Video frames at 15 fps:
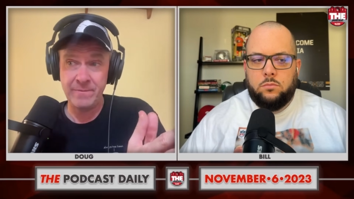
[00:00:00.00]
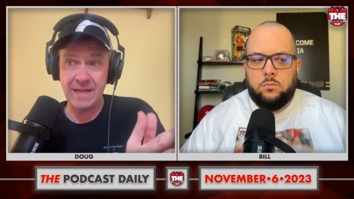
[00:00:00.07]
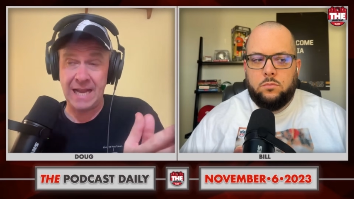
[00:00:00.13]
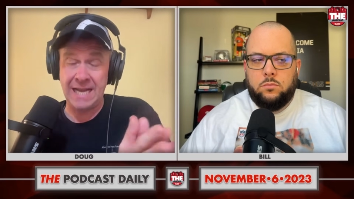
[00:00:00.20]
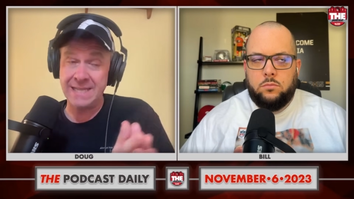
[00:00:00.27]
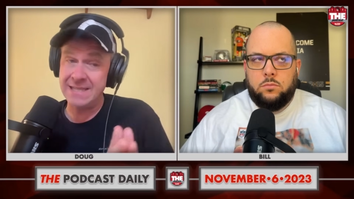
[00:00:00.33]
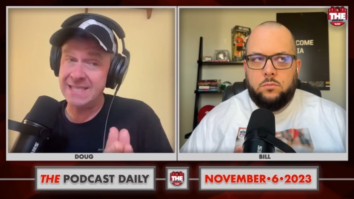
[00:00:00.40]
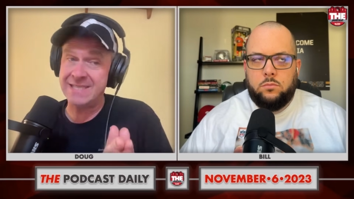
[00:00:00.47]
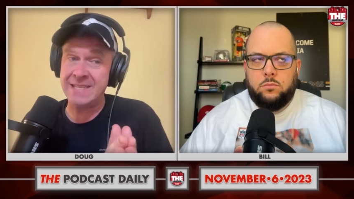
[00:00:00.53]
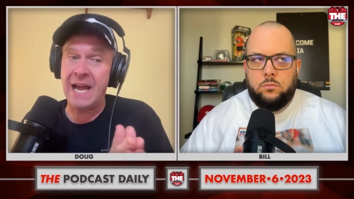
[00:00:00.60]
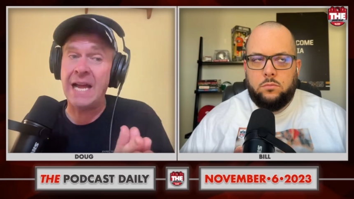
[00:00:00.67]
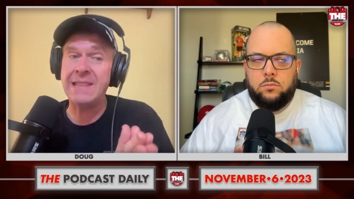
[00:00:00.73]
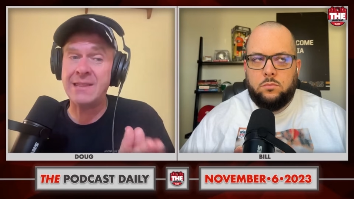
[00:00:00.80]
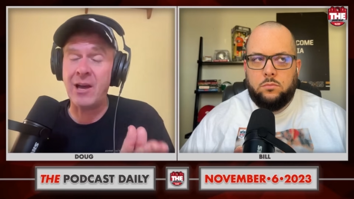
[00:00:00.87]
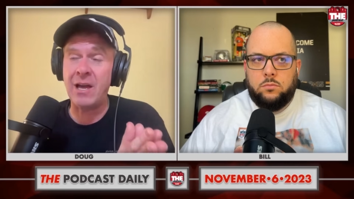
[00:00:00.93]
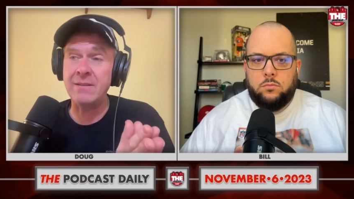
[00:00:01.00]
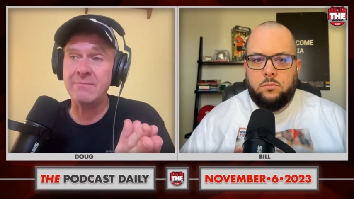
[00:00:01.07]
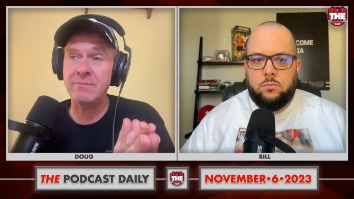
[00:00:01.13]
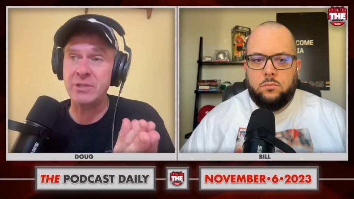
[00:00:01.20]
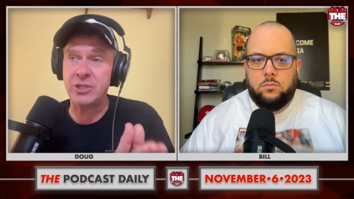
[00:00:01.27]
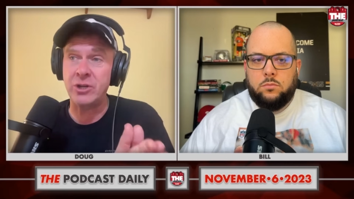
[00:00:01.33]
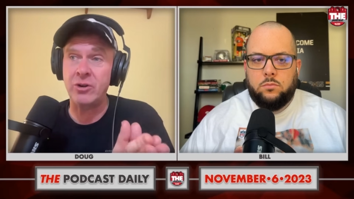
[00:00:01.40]
Speaker 1: and listen, I thought
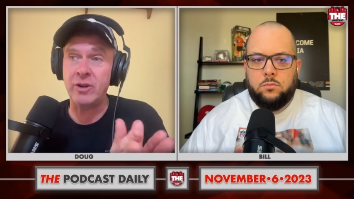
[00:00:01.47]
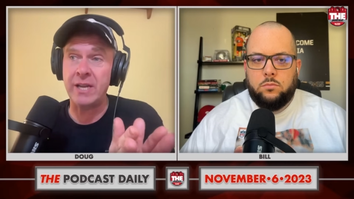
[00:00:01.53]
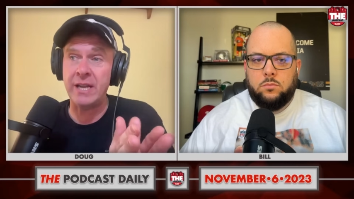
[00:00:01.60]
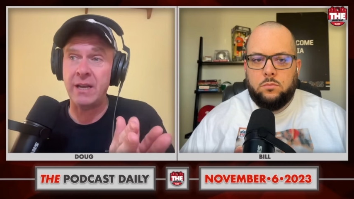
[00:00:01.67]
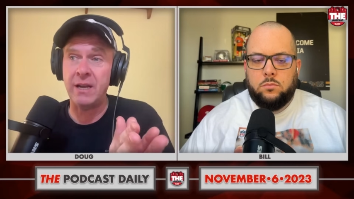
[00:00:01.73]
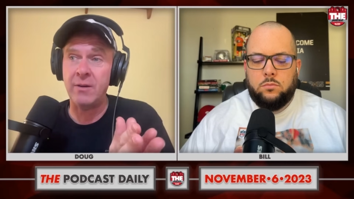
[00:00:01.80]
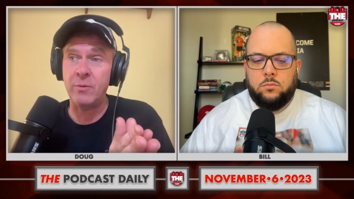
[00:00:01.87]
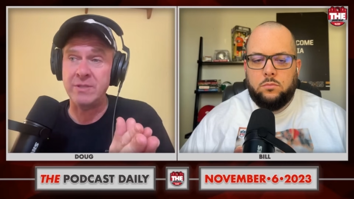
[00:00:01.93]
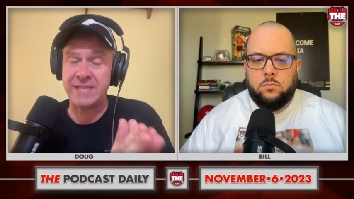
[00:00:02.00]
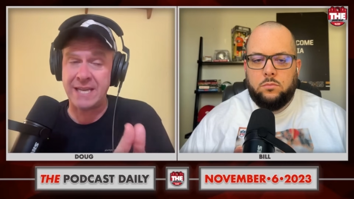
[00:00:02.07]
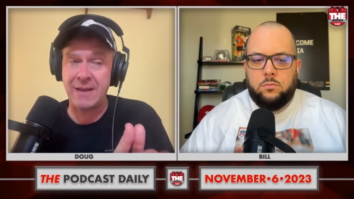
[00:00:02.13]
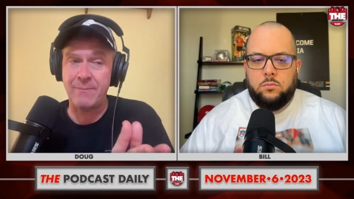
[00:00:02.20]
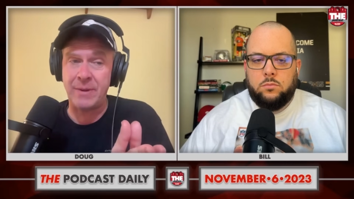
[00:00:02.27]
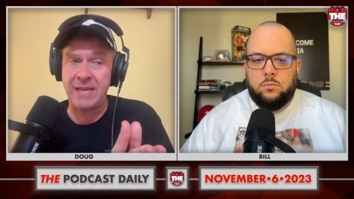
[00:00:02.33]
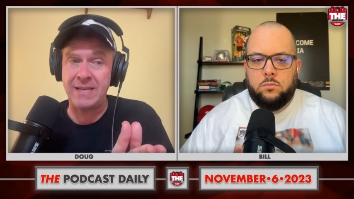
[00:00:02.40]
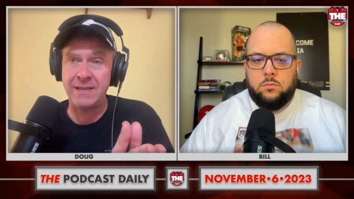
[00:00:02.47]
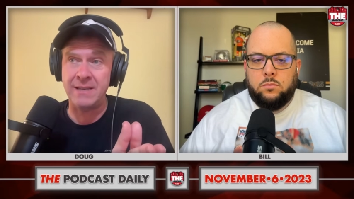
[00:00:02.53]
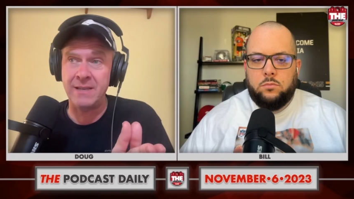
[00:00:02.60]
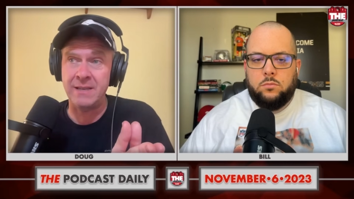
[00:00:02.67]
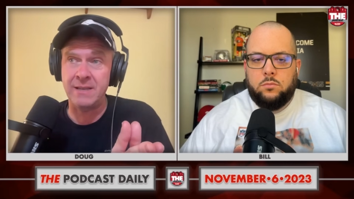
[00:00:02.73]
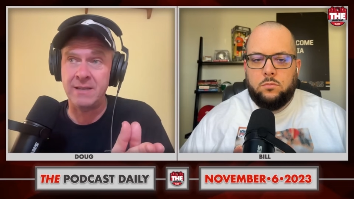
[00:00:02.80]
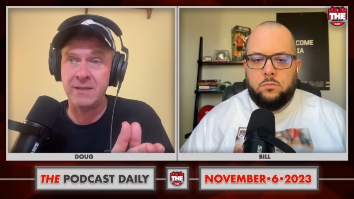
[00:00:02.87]
Missouri was going to beat
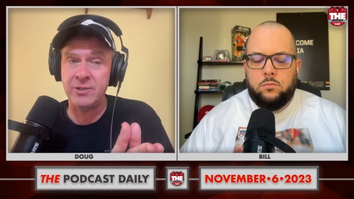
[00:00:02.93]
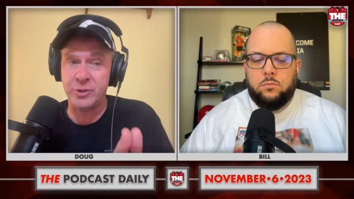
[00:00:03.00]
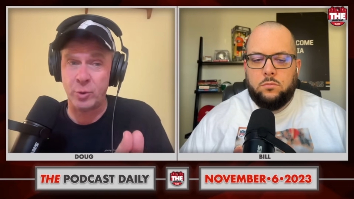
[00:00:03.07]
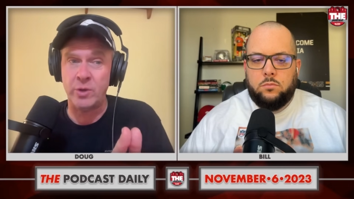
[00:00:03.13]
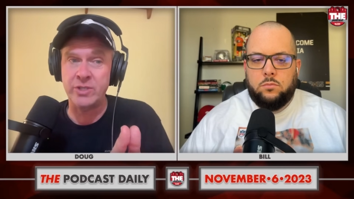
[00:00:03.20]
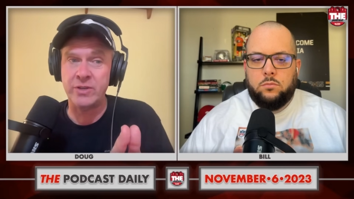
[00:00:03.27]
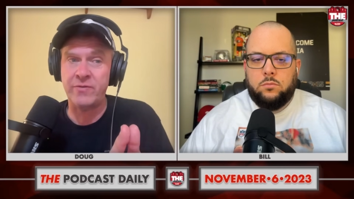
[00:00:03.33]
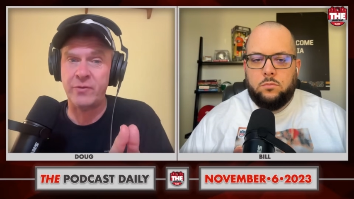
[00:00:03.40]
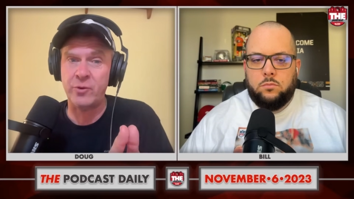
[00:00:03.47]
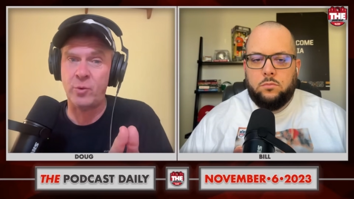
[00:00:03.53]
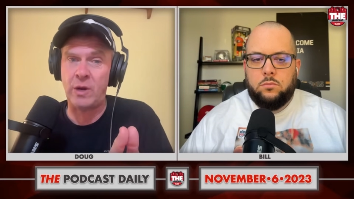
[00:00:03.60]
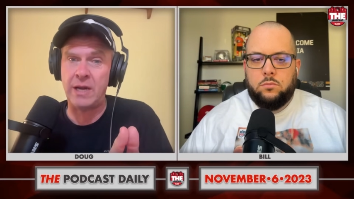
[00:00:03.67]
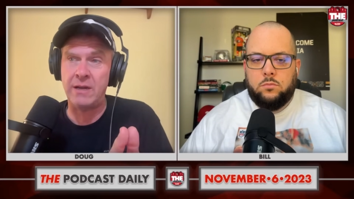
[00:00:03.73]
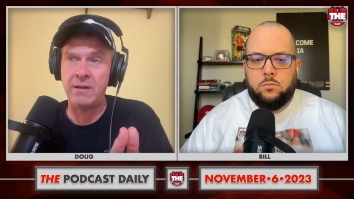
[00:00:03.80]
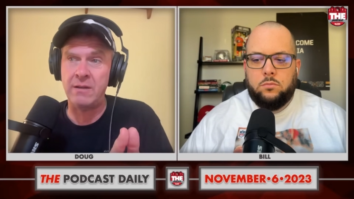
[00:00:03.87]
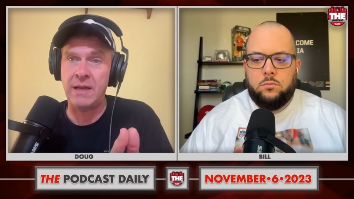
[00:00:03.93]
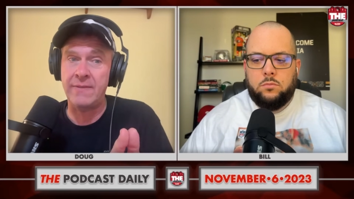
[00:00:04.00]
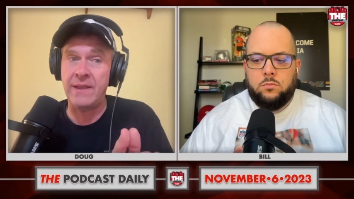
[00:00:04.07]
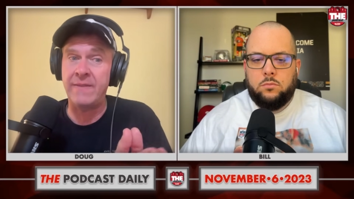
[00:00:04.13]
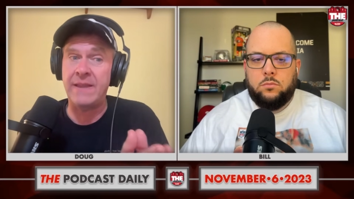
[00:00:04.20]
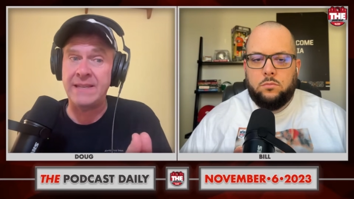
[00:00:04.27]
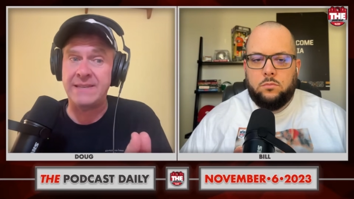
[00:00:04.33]
Georgia for a while, and
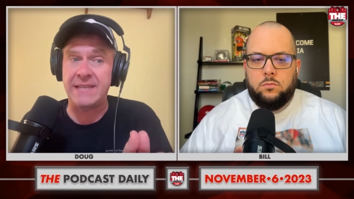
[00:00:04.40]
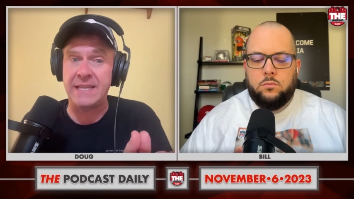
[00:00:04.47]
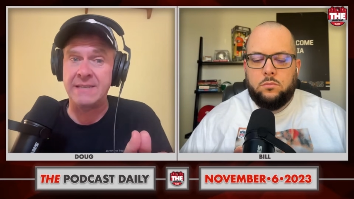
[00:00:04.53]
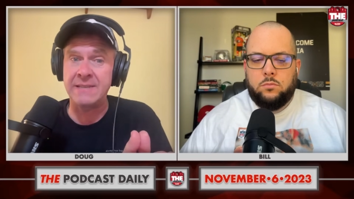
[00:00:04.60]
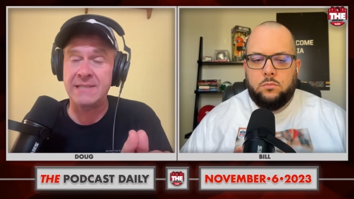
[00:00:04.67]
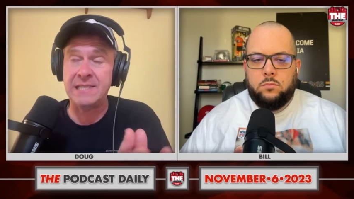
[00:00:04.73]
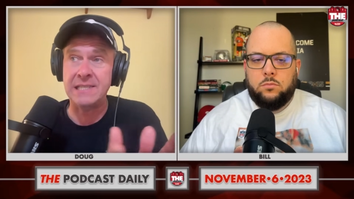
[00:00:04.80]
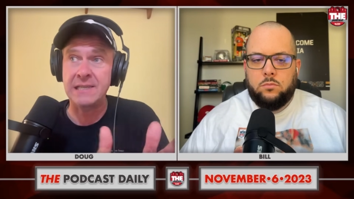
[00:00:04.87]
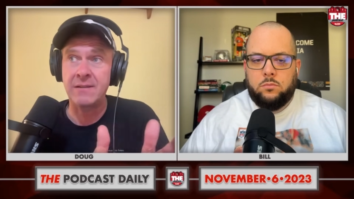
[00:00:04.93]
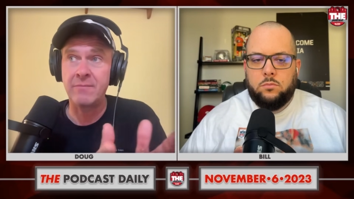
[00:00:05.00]
then they didn't.